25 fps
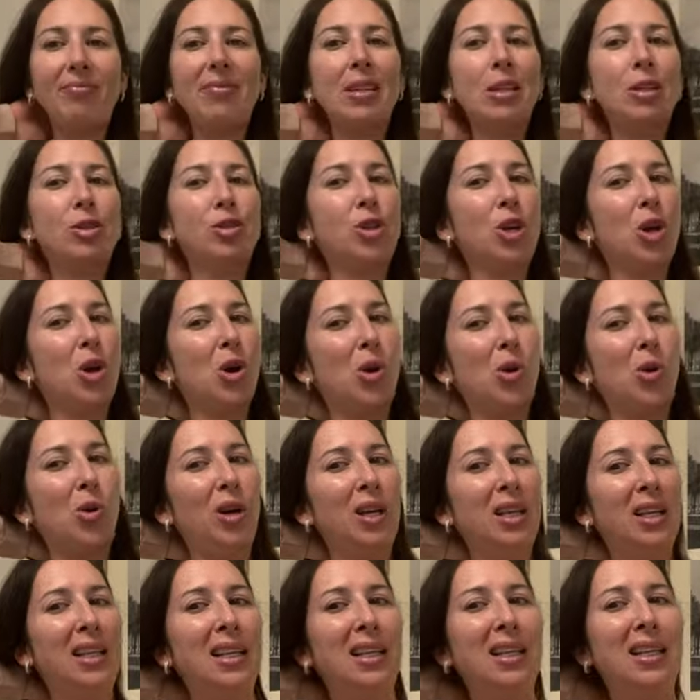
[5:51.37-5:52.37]
So
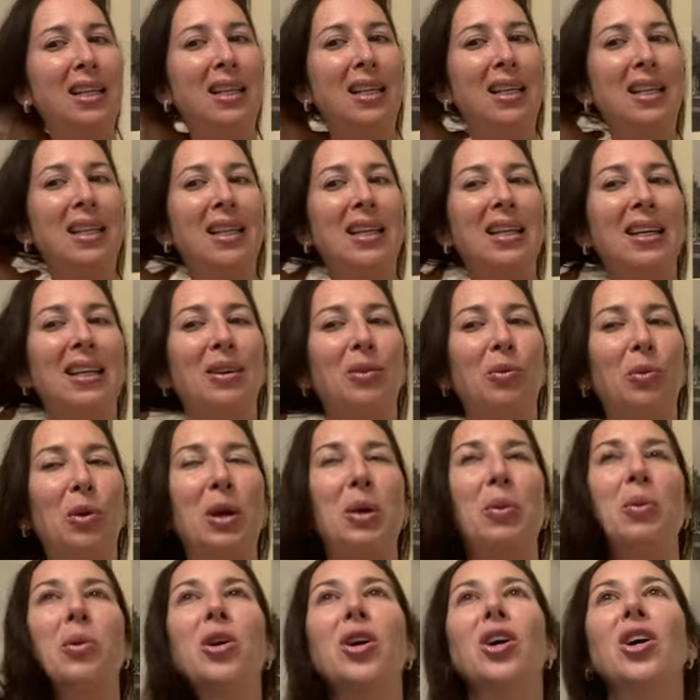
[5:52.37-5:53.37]
we
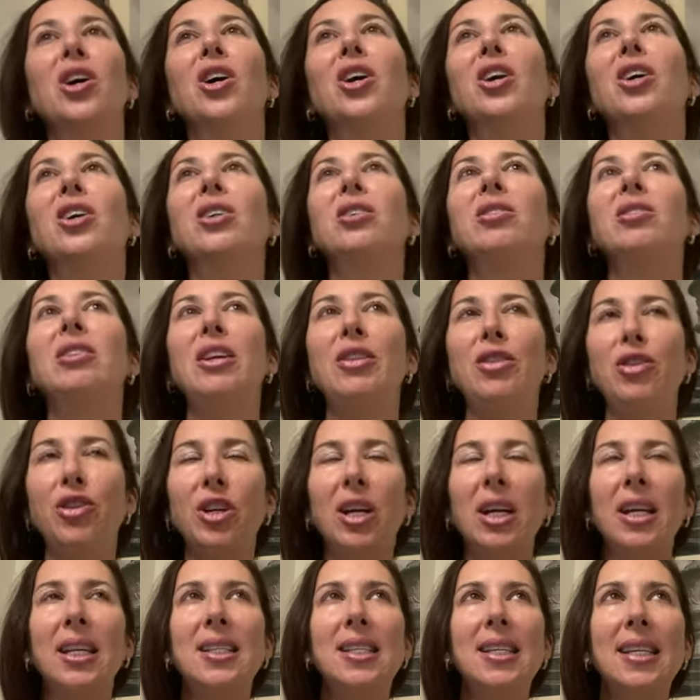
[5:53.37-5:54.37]
were in the
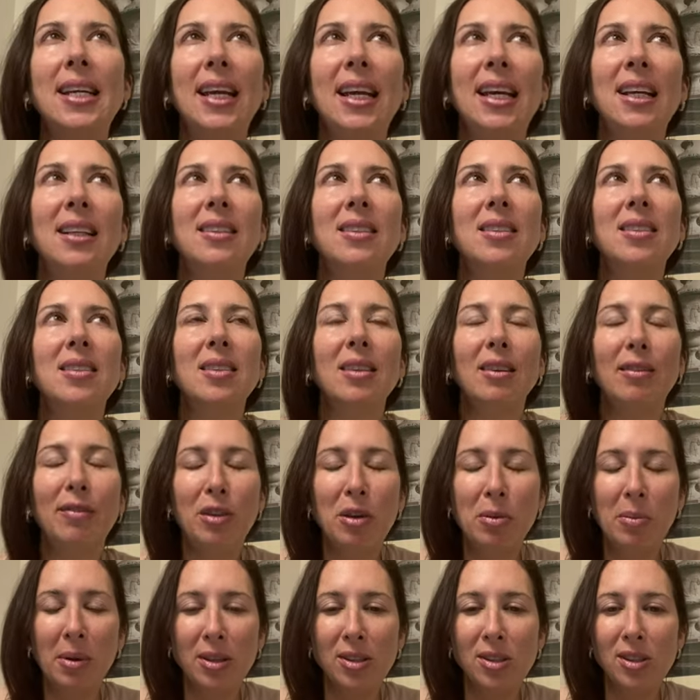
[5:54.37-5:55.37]
United States a few
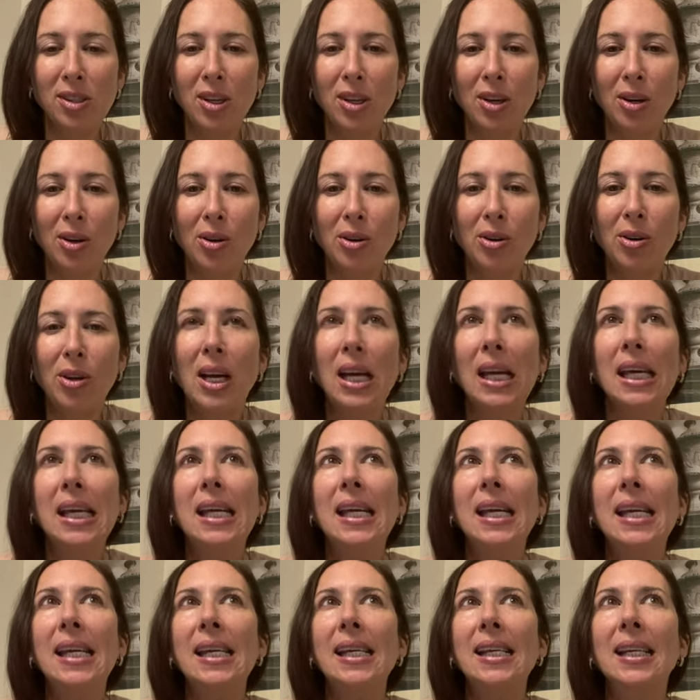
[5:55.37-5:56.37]
months ago,
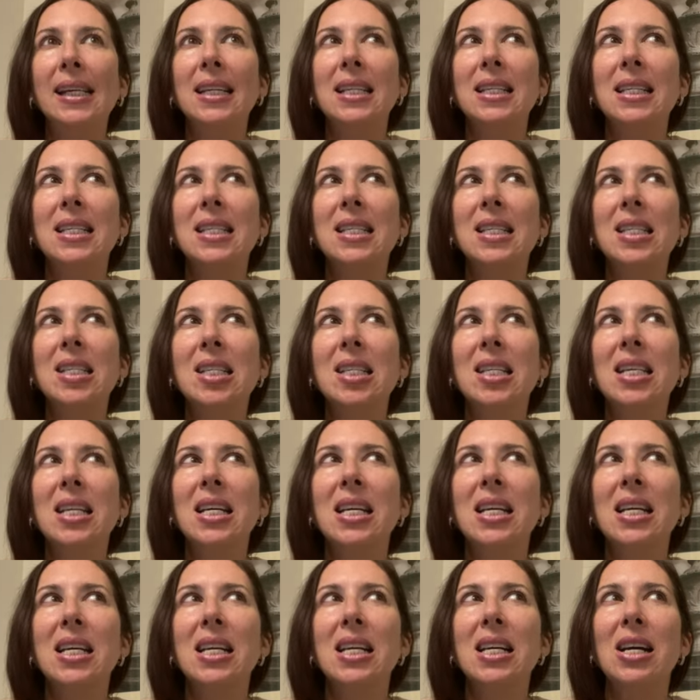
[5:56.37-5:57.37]
and
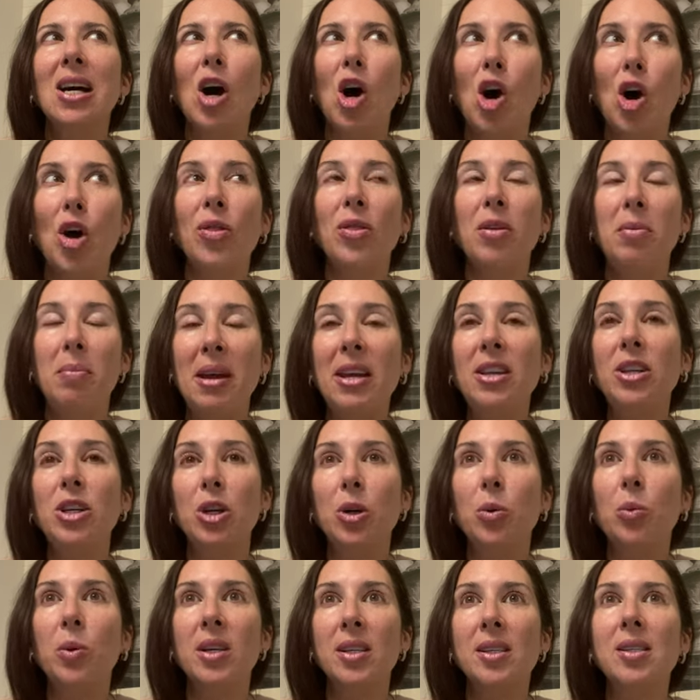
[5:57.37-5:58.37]
on the menu
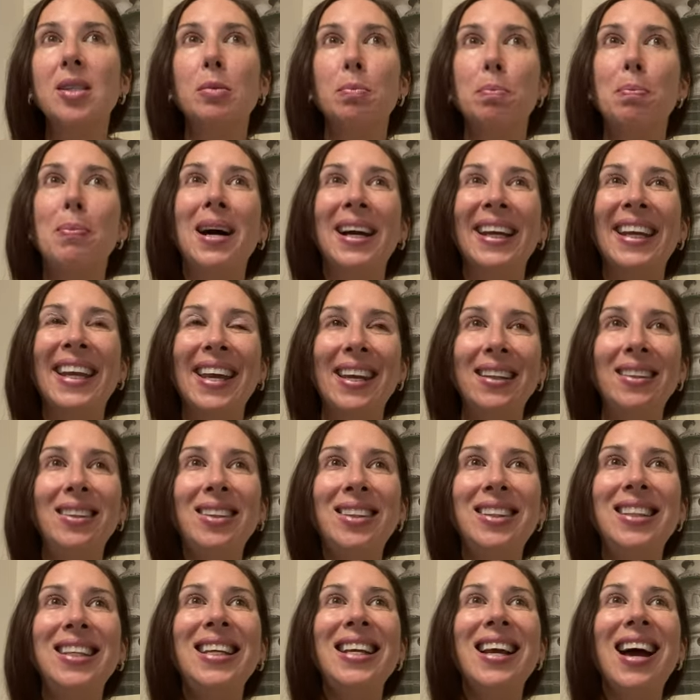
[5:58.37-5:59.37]
was
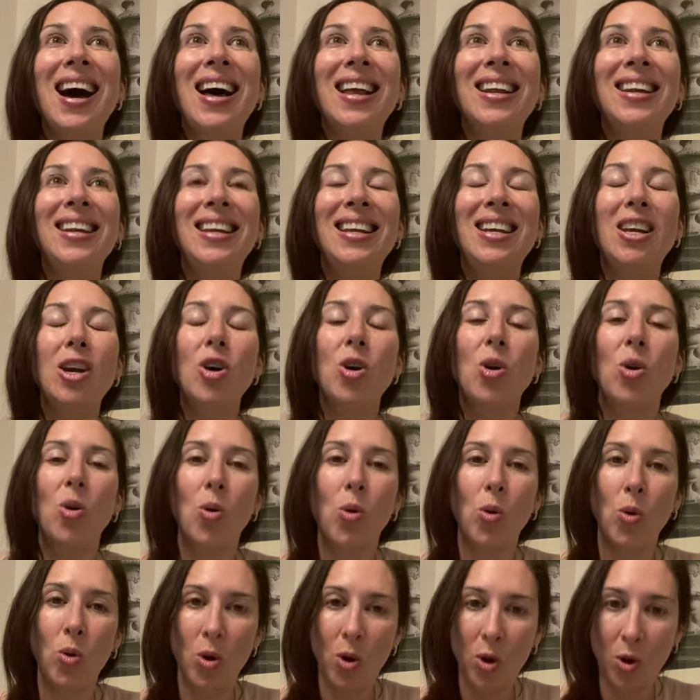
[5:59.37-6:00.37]
spaghetti aglio
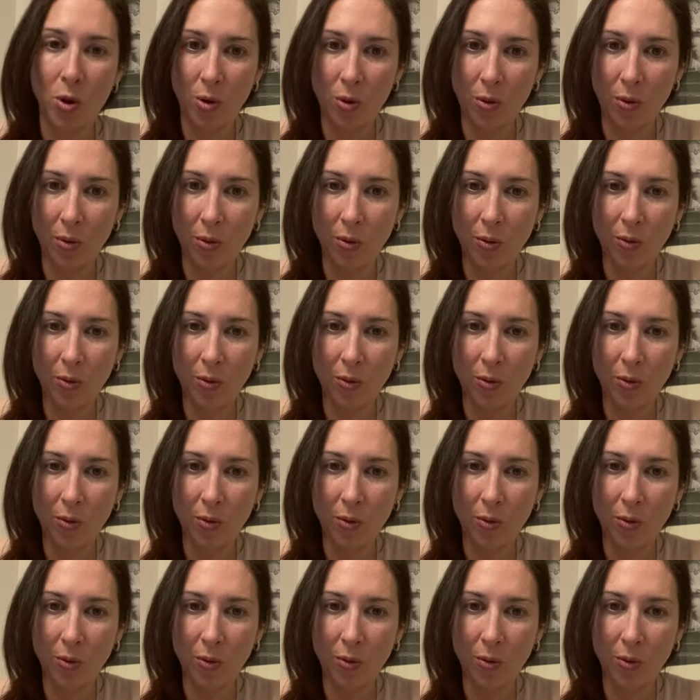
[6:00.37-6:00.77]
olio.